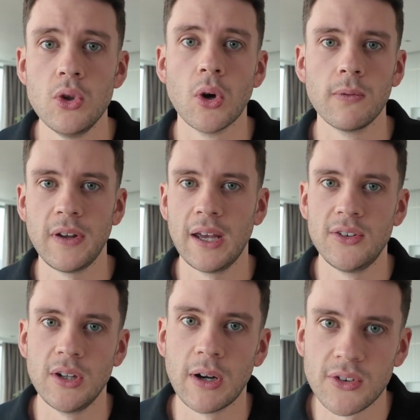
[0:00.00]

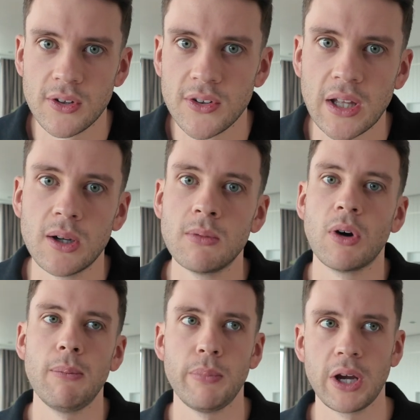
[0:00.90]
non-VAT registered seller,
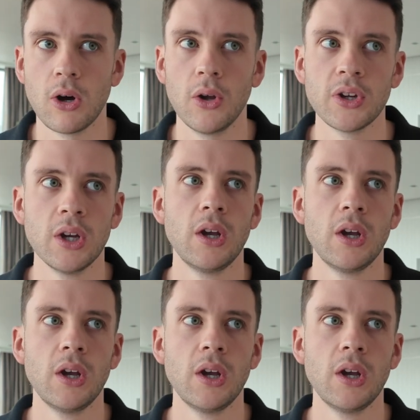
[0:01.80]
right? Because